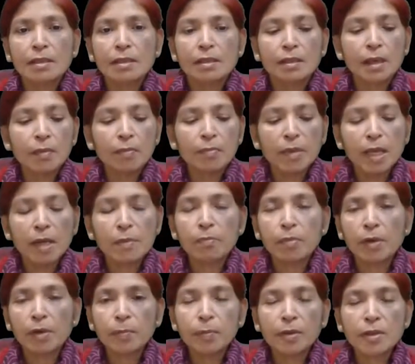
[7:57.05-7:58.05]
the main
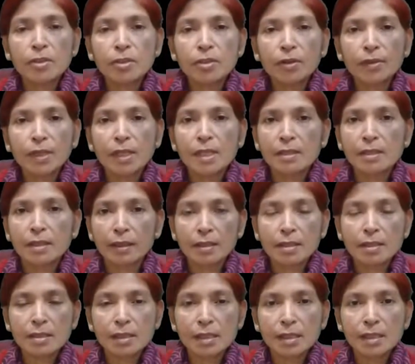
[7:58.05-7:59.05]
purpose of the
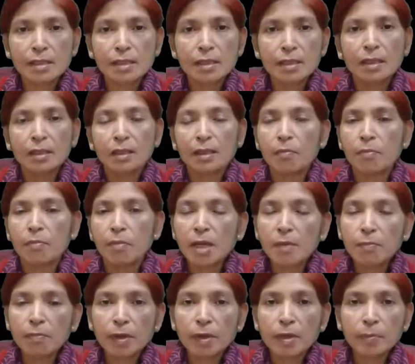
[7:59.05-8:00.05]
statistics? The
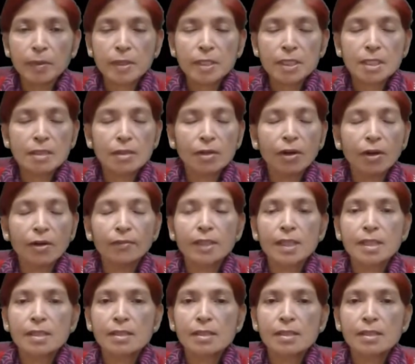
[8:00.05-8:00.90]
main purpose of the